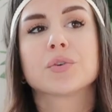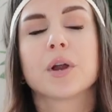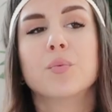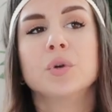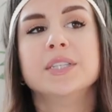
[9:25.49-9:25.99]
So
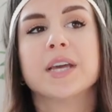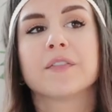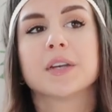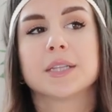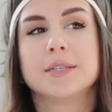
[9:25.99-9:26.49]
I would
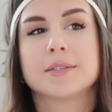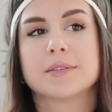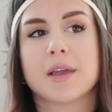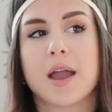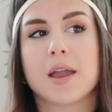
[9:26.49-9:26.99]
definitely
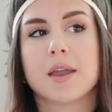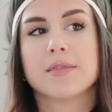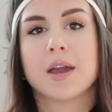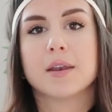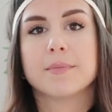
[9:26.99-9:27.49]

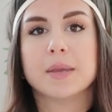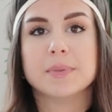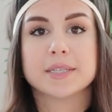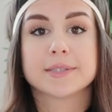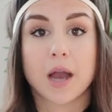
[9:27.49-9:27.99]
say then
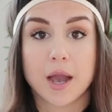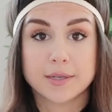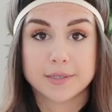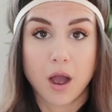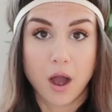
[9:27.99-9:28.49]
maybe
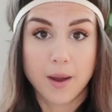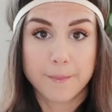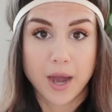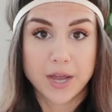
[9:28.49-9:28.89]
size up.